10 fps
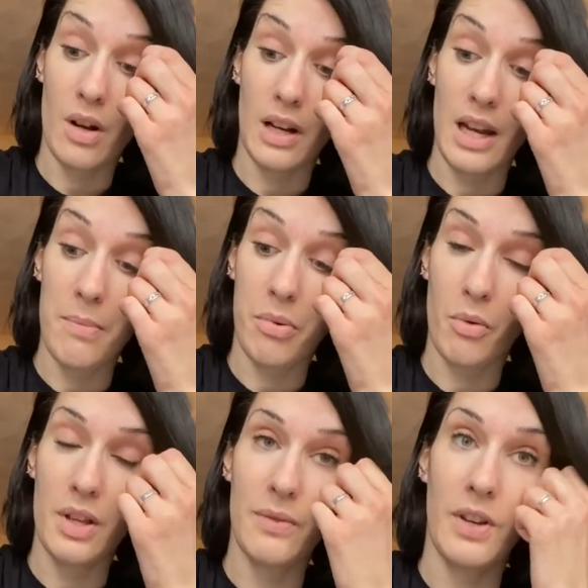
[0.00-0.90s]
I'm gonna
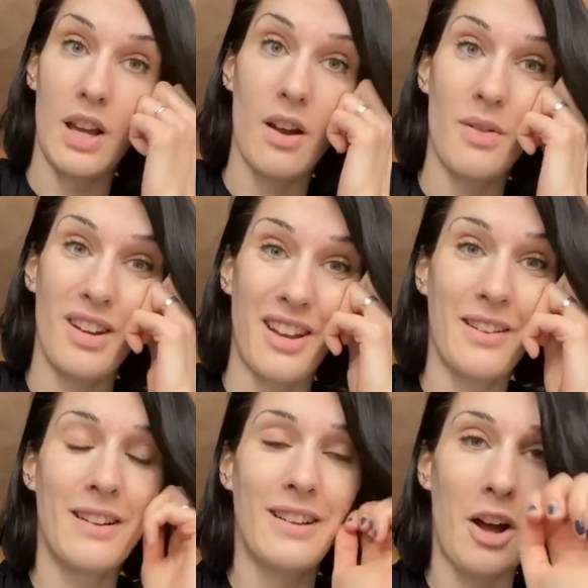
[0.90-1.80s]
import this video and
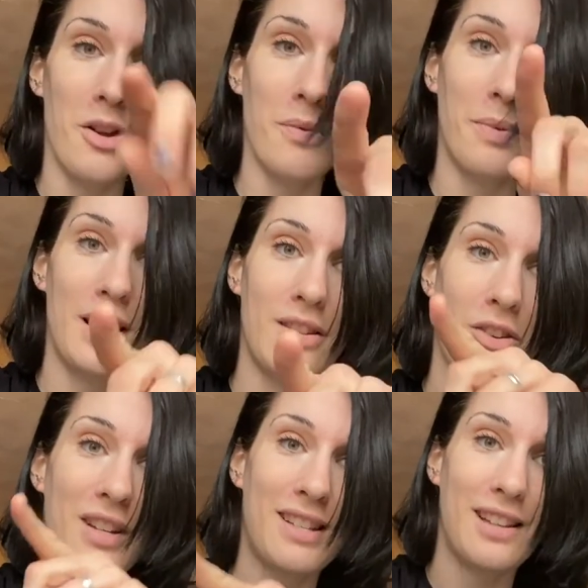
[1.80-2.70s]
hope it's
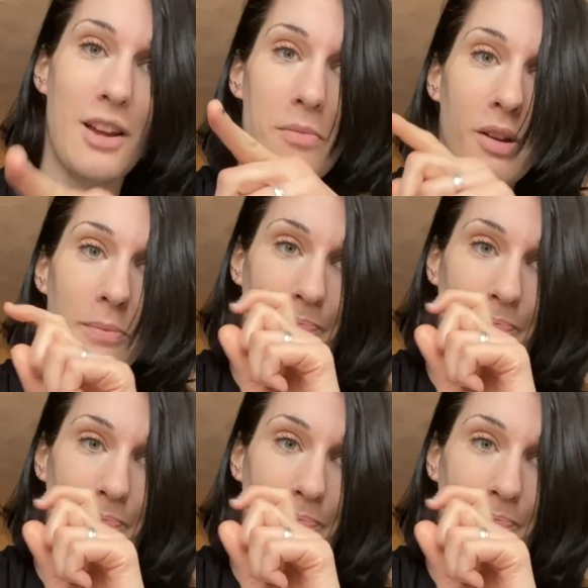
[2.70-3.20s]
not in slow-mo.